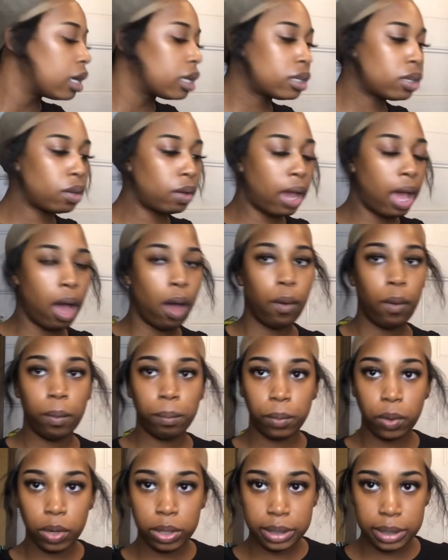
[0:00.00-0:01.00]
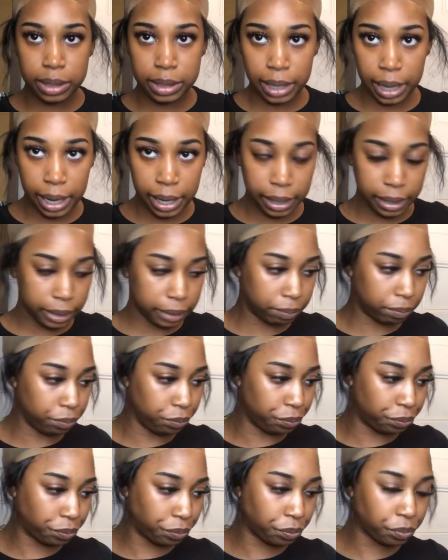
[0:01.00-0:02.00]
So now I'm going to take
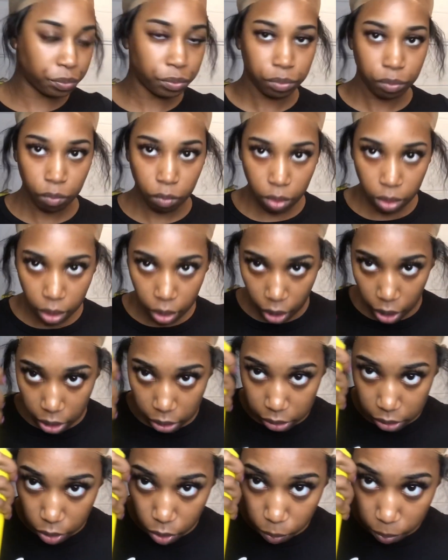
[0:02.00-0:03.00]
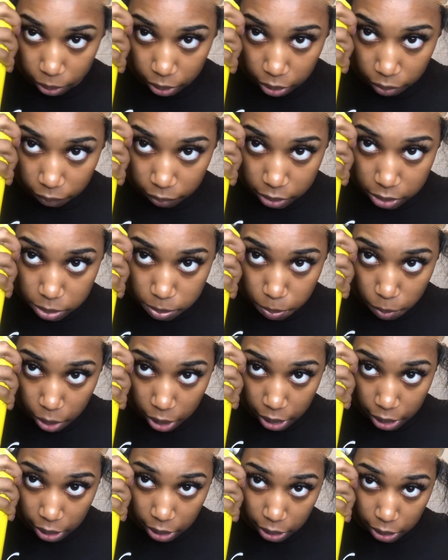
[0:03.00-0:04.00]
a little bit of the
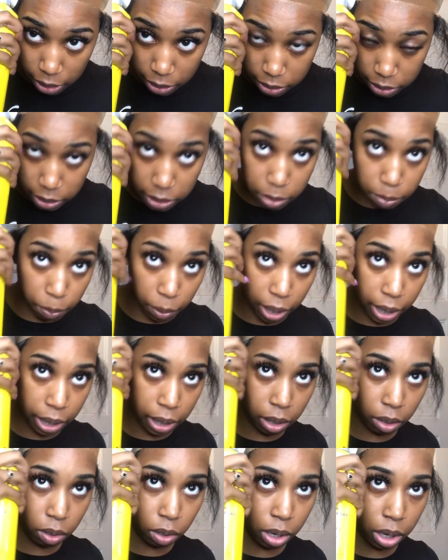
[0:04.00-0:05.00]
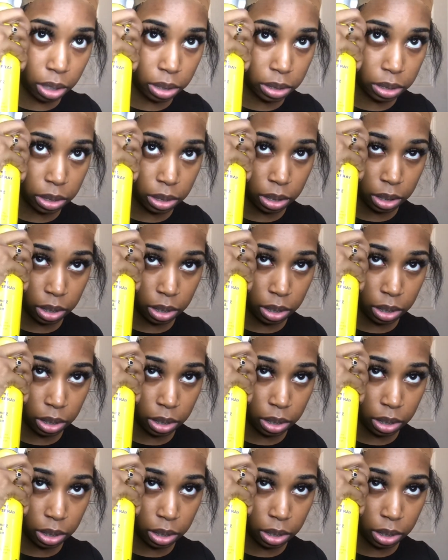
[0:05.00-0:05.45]
spray and just spray it across.